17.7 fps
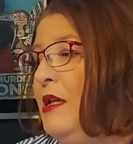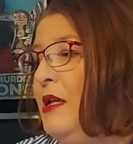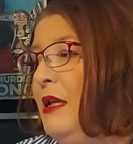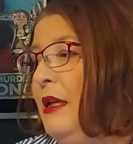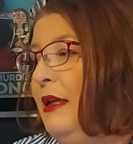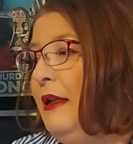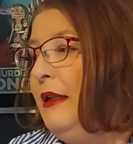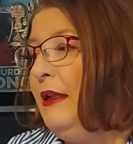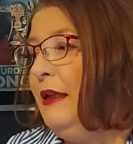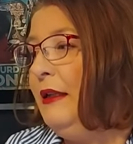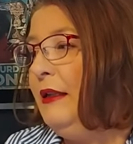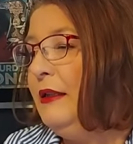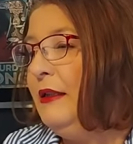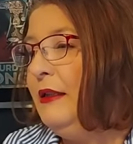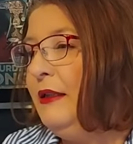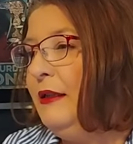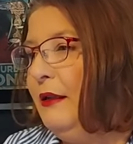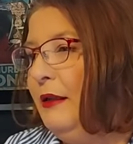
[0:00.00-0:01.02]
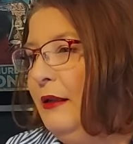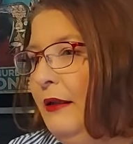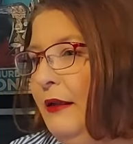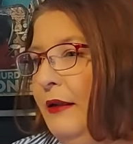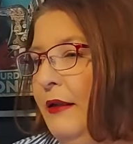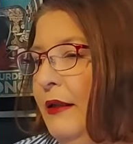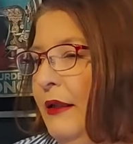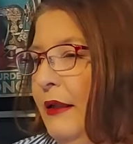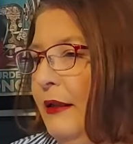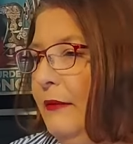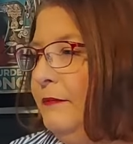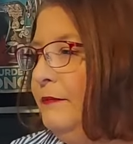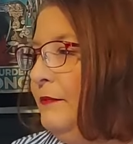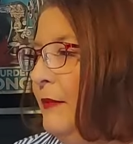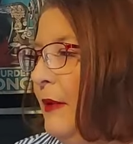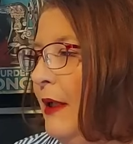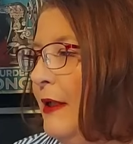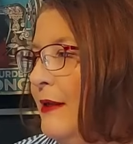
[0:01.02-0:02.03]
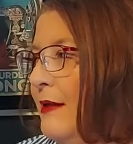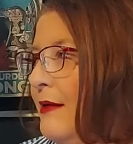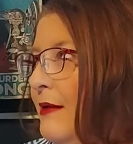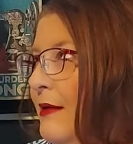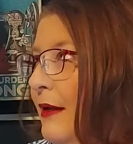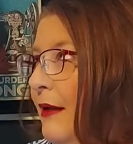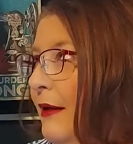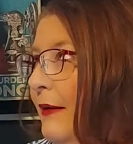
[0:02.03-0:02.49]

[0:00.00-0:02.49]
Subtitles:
and yeah, it's